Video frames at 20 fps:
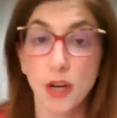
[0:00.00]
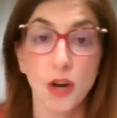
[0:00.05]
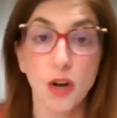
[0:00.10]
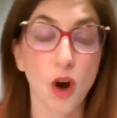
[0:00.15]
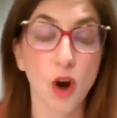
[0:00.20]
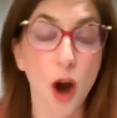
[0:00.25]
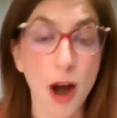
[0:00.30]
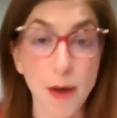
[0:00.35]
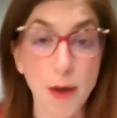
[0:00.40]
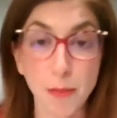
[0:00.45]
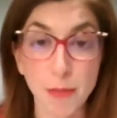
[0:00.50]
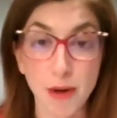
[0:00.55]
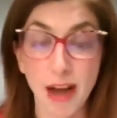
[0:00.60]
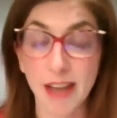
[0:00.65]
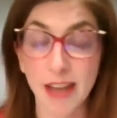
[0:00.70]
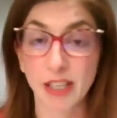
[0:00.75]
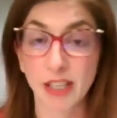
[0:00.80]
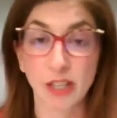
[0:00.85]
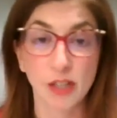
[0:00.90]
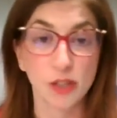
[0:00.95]
your art
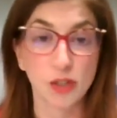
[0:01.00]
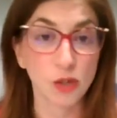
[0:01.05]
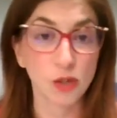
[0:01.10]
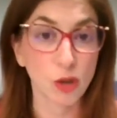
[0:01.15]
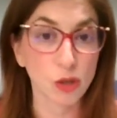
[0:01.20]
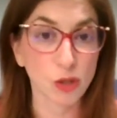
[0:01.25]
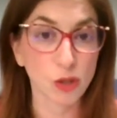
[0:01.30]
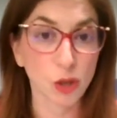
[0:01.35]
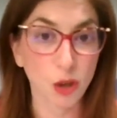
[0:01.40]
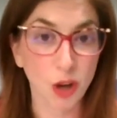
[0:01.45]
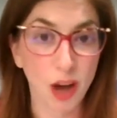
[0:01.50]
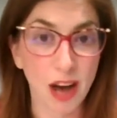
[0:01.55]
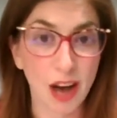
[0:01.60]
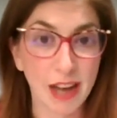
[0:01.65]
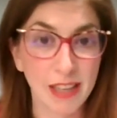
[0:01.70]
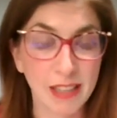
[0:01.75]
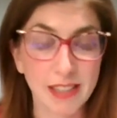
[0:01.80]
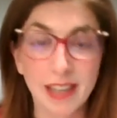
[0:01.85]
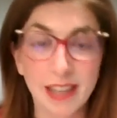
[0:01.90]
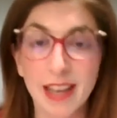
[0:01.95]
project, your social
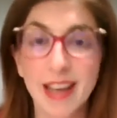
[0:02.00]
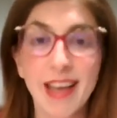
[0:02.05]
cause,